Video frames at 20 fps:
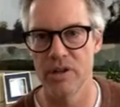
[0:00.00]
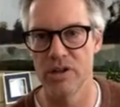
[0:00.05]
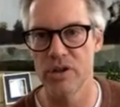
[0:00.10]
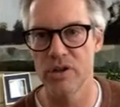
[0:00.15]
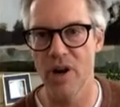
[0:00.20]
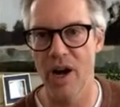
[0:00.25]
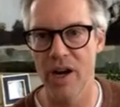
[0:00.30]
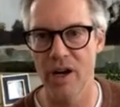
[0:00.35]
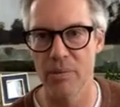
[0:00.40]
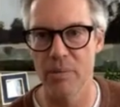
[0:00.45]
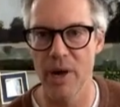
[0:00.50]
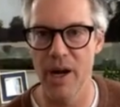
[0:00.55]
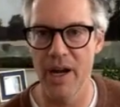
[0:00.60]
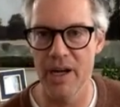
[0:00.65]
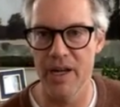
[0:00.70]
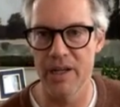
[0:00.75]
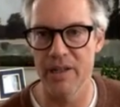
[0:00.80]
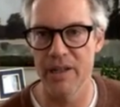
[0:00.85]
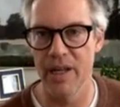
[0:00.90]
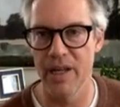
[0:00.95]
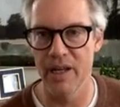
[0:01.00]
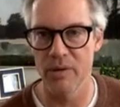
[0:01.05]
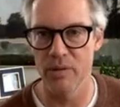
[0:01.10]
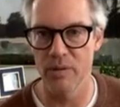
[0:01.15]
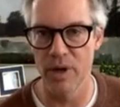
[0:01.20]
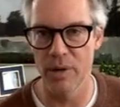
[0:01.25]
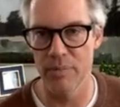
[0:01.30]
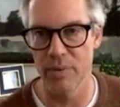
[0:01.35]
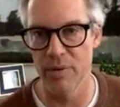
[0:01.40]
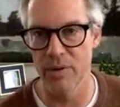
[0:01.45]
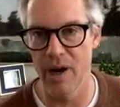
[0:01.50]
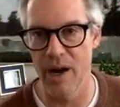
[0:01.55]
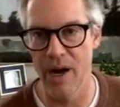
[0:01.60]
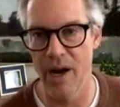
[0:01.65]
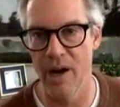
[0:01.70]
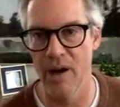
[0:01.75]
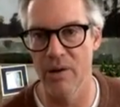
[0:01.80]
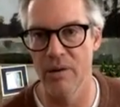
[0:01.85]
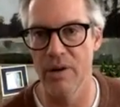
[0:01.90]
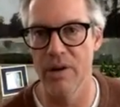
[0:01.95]
Strider bike and they could rip
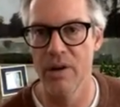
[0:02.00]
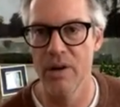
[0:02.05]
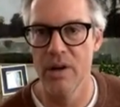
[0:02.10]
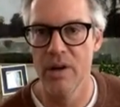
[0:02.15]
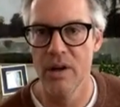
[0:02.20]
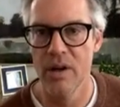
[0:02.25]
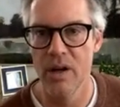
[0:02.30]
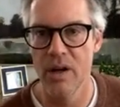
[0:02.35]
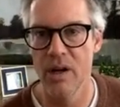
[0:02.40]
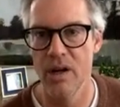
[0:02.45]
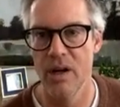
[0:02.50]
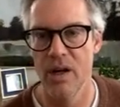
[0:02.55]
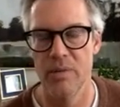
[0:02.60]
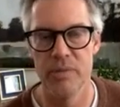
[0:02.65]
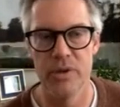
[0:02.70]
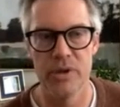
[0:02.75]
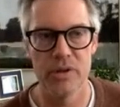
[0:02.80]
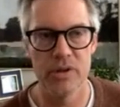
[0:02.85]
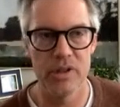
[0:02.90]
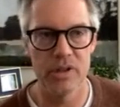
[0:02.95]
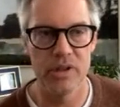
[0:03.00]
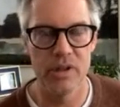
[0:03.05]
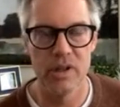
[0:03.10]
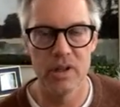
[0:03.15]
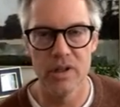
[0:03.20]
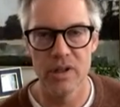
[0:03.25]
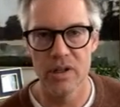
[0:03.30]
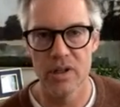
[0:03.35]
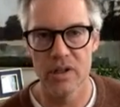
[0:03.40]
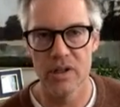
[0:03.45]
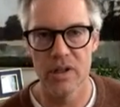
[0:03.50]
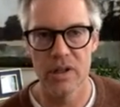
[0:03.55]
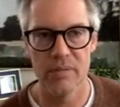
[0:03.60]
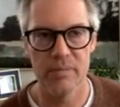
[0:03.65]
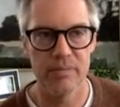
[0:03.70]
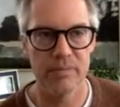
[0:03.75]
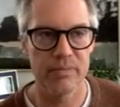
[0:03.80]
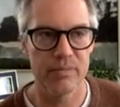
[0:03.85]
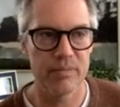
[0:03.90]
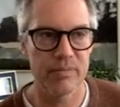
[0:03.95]
around. You could
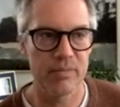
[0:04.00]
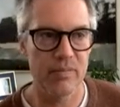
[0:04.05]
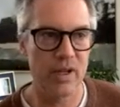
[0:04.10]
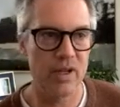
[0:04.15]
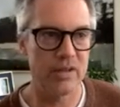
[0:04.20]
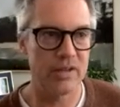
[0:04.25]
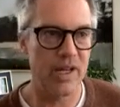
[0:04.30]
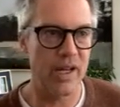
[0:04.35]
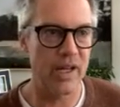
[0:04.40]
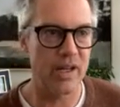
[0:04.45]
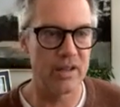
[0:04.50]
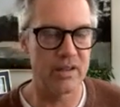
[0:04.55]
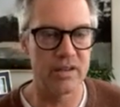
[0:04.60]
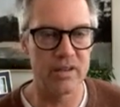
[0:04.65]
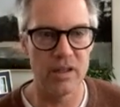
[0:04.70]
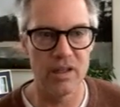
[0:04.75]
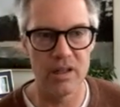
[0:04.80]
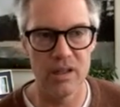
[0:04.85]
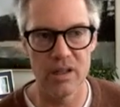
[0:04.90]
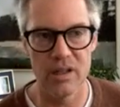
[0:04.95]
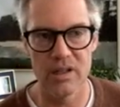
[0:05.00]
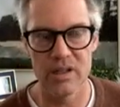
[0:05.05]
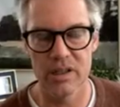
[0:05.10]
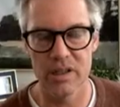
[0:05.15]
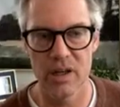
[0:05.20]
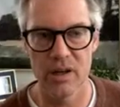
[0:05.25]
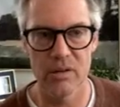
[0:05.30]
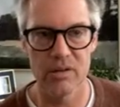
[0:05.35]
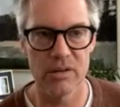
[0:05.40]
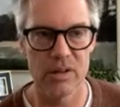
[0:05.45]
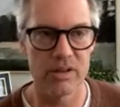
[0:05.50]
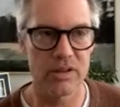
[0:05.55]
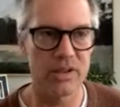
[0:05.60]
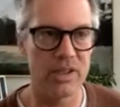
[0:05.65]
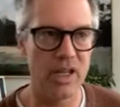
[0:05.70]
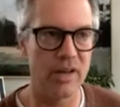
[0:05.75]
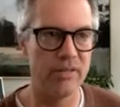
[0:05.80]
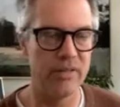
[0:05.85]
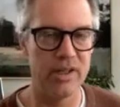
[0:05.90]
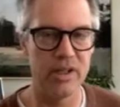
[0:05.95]
take your
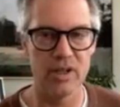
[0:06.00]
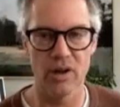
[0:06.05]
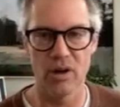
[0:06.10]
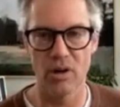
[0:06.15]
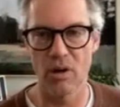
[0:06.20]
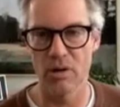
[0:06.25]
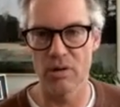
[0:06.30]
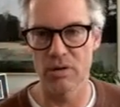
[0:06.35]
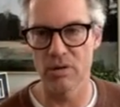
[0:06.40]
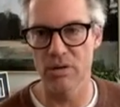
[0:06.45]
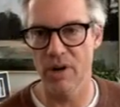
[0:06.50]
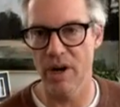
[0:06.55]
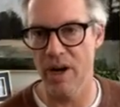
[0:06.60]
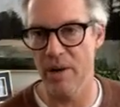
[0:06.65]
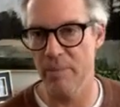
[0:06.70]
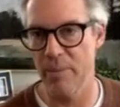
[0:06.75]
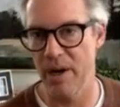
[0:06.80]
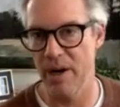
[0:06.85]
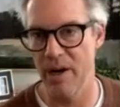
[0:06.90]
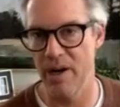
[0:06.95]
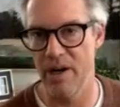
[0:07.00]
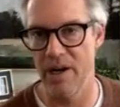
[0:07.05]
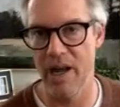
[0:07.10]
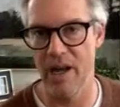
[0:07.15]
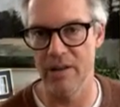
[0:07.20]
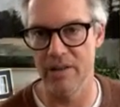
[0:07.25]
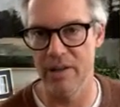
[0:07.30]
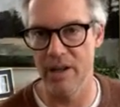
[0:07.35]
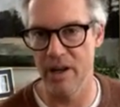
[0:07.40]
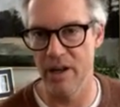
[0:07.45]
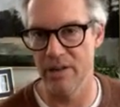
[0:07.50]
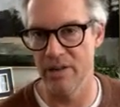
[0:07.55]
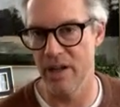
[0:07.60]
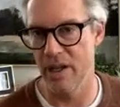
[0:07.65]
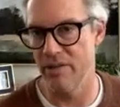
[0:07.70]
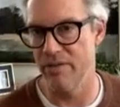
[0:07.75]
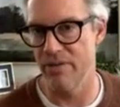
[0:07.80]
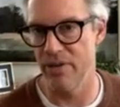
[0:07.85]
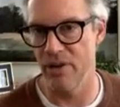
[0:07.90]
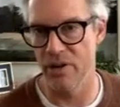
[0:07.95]
70-year-old grandparent out there and
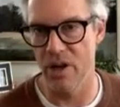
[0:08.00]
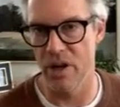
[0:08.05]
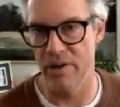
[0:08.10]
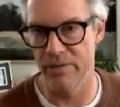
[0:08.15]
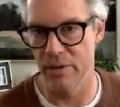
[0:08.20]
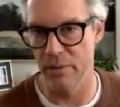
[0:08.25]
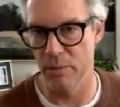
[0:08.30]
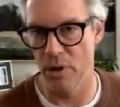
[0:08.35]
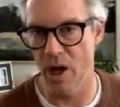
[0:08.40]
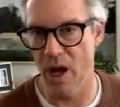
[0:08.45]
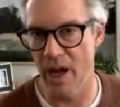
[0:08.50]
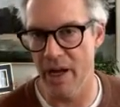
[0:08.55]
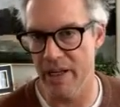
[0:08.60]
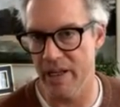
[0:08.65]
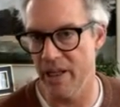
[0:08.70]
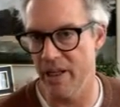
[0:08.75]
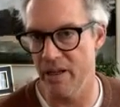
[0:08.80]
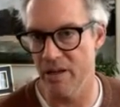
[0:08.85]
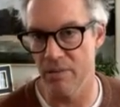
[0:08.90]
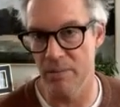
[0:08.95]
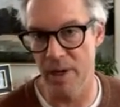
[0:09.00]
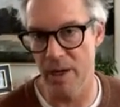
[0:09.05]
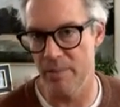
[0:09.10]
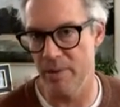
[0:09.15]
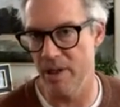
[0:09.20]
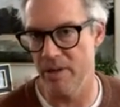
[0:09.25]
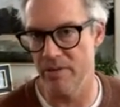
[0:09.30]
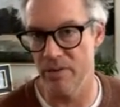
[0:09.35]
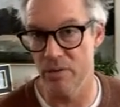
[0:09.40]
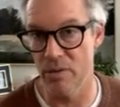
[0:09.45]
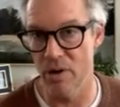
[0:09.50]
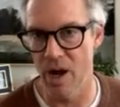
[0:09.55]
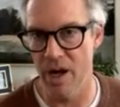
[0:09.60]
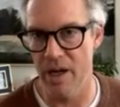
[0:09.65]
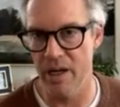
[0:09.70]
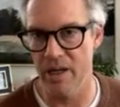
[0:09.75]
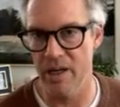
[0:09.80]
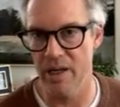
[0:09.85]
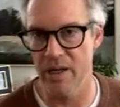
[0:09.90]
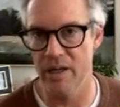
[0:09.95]
they'd feel comfortable hiking or maybe even
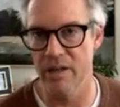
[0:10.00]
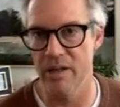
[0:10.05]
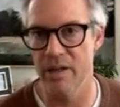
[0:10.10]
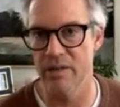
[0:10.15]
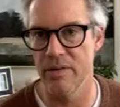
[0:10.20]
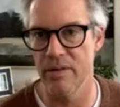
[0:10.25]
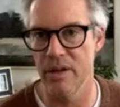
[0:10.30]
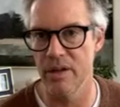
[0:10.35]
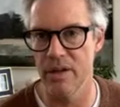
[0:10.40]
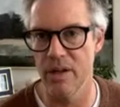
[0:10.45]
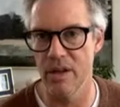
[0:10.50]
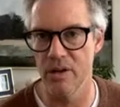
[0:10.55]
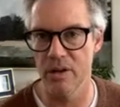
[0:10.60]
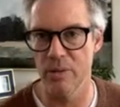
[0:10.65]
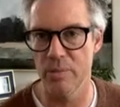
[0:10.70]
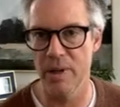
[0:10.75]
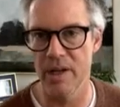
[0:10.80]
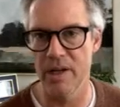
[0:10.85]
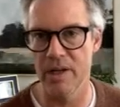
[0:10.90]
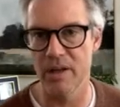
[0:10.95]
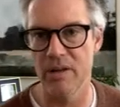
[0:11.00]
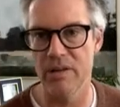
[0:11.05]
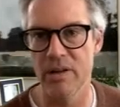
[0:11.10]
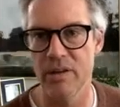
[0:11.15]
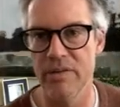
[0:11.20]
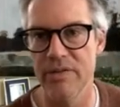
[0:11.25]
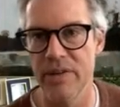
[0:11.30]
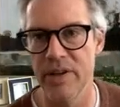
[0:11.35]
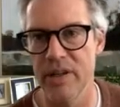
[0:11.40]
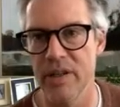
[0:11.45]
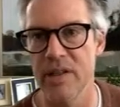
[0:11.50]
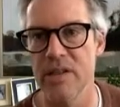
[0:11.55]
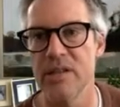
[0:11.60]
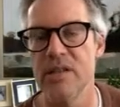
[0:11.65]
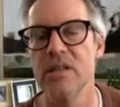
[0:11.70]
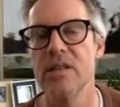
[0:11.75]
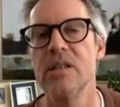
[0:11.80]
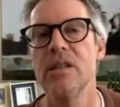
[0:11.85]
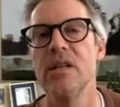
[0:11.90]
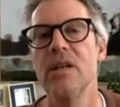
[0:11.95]
riding it, depending on their
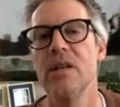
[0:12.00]
fitness.